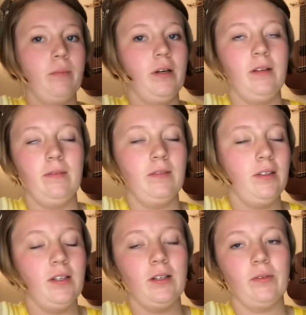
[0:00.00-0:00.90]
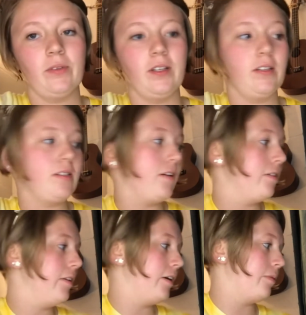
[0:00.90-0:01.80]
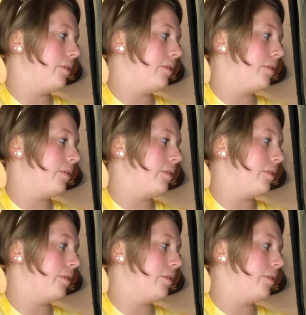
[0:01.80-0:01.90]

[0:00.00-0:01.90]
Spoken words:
but I don't think it sounded like one.